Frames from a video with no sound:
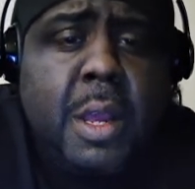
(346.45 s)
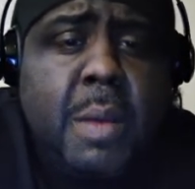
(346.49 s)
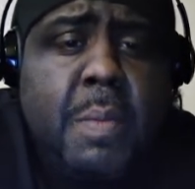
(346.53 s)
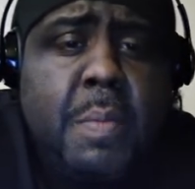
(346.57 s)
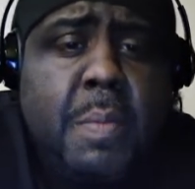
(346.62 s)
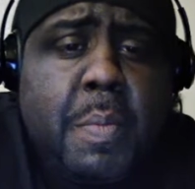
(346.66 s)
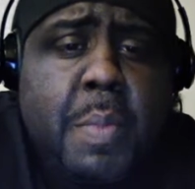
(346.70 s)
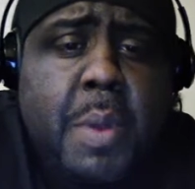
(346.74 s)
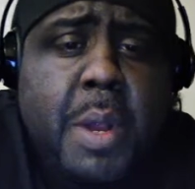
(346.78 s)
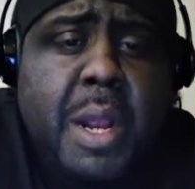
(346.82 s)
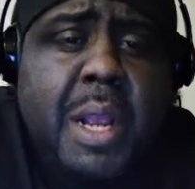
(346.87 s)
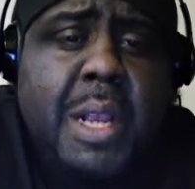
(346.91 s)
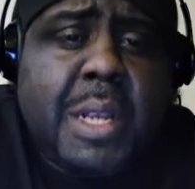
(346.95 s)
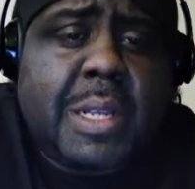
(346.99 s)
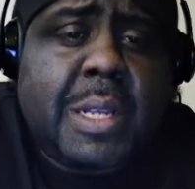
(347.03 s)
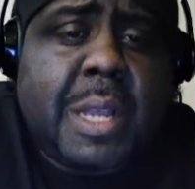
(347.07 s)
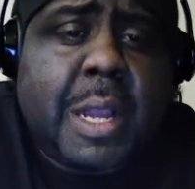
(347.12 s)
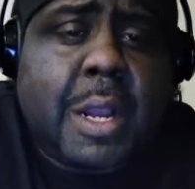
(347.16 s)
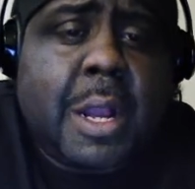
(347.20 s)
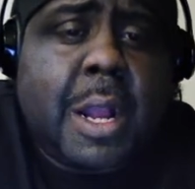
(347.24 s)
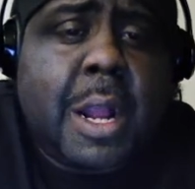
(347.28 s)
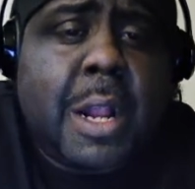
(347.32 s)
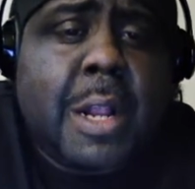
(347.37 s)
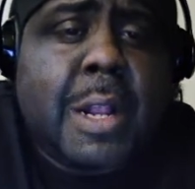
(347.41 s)
but it's like
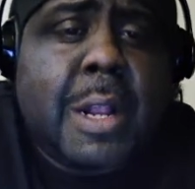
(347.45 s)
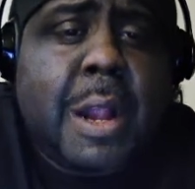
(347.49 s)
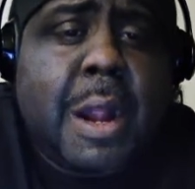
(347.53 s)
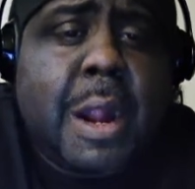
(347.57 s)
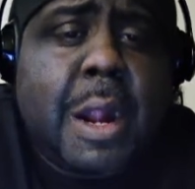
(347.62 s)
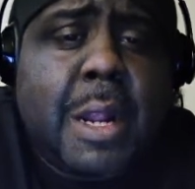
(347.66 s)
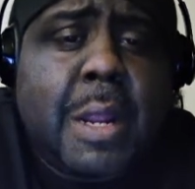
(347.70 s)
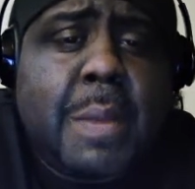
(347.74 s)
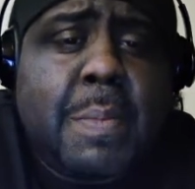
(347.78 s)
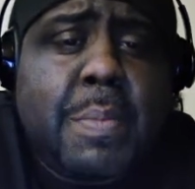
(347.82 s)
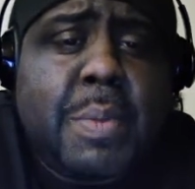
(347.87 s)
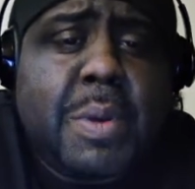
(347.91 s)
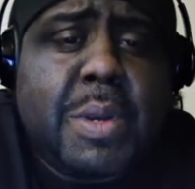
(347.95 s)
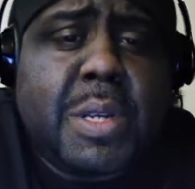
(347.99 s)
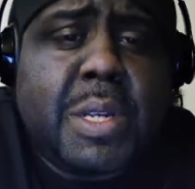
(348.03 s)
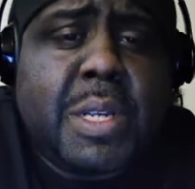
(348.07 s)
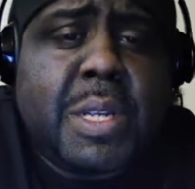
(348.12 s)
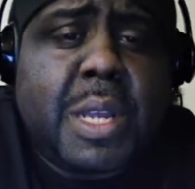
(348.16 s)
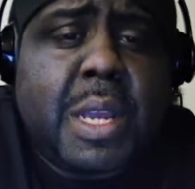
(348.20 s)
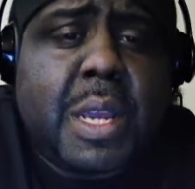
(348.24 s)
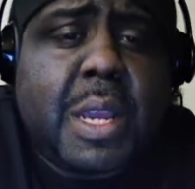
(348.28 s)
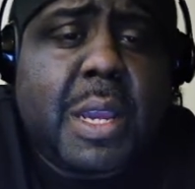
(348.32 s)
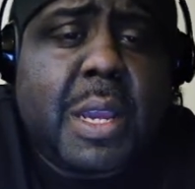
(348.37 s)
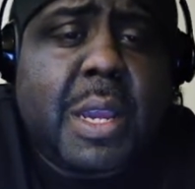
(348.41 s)
a
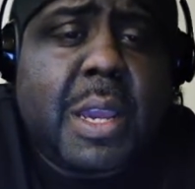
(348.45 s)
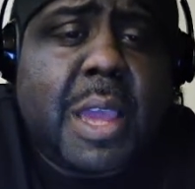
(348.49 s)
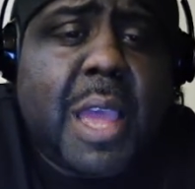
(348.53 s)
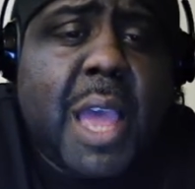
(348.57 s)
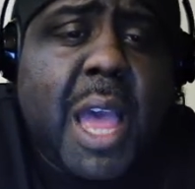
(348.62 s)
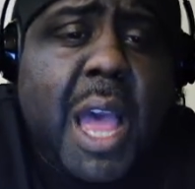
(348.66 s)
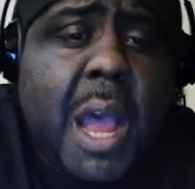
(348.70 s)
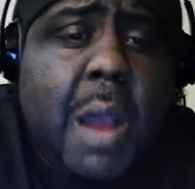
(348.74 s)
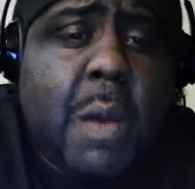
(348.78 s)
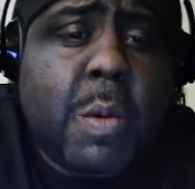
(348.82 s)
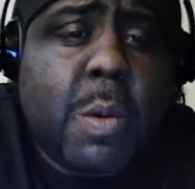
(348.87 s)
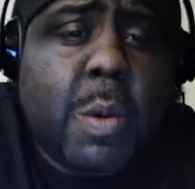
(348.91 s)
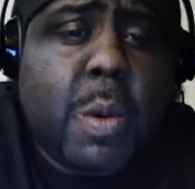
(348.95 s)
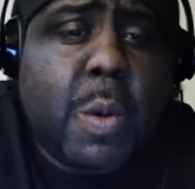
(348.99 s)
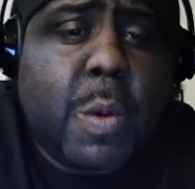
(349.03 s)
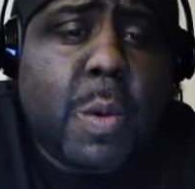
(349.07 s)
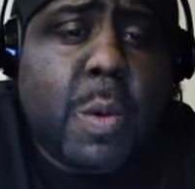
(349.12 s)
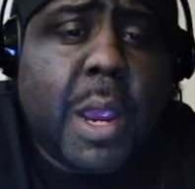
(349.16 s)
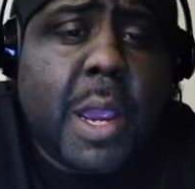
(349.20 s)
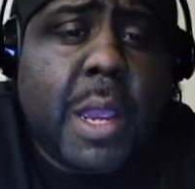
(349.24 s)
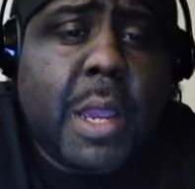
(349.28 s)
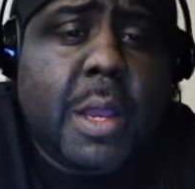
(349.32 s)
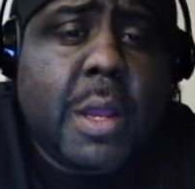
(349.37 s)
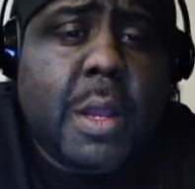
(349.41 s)
90% coward
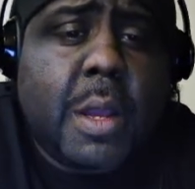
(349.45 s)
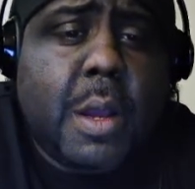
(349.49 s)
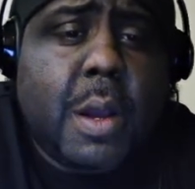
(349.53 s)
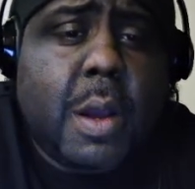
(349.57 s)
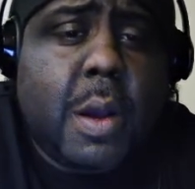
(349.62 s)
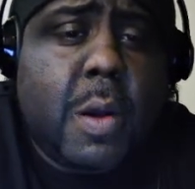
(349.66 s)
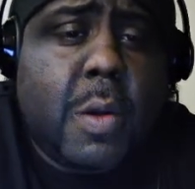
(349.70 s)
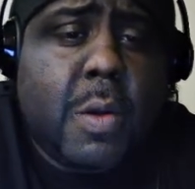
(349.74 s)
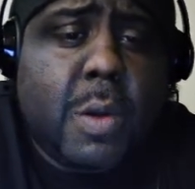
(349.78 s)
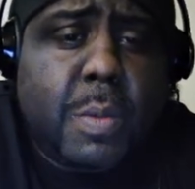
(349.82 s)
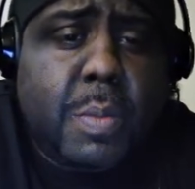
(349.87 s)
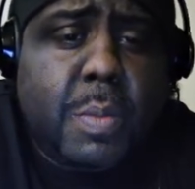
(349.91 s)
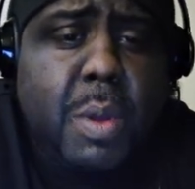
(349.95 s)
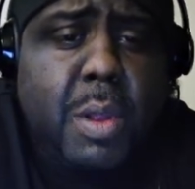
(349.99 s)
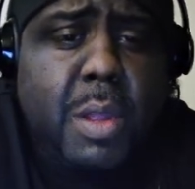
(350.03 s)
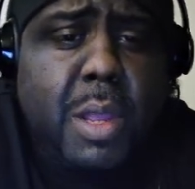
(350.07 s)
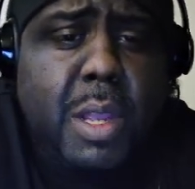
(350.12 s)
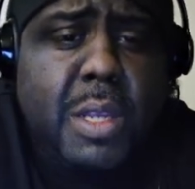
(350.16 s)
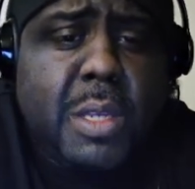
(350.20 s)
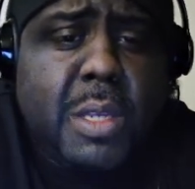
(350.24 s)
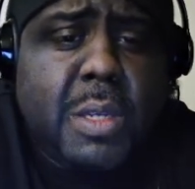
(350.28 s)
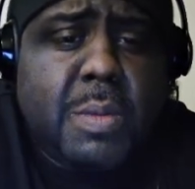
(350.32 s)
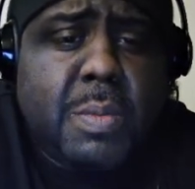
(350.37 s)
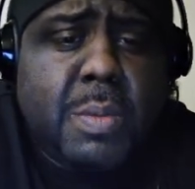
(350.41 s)
rate on the
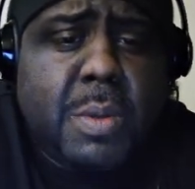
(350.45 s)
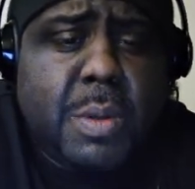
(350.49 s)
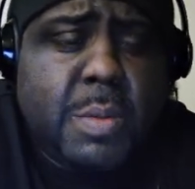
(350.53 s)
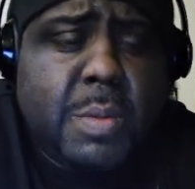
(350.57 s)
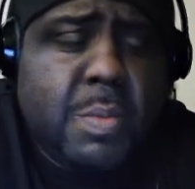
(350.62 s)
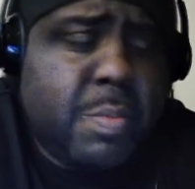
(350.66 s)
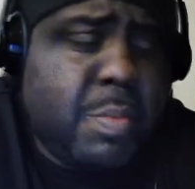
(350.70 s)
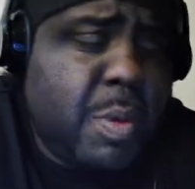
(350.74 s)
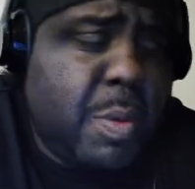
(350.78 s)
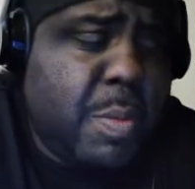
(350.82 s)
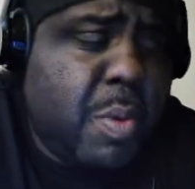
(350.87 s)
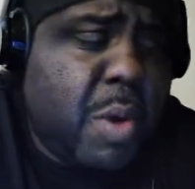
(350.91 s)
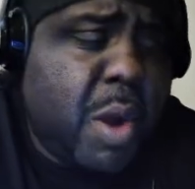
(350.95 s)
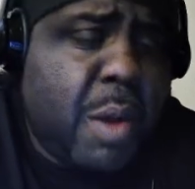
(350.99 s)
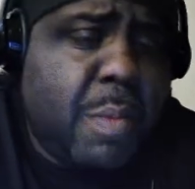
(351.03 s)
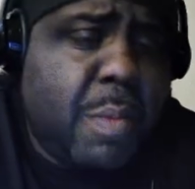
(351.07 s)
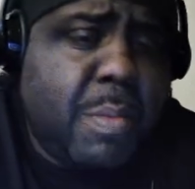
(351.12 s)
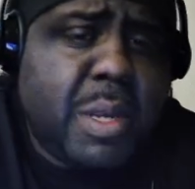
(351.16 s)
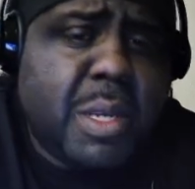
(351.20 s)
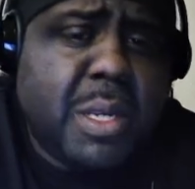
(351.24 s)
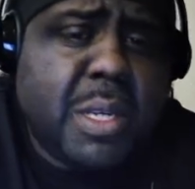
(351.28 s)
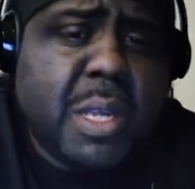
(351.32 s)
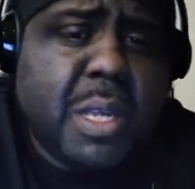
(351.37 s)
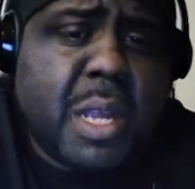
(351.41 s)
police department
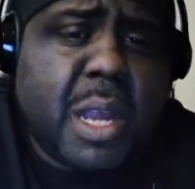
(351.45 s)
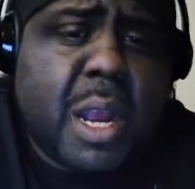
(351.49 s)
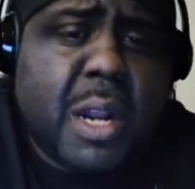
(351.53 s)
side.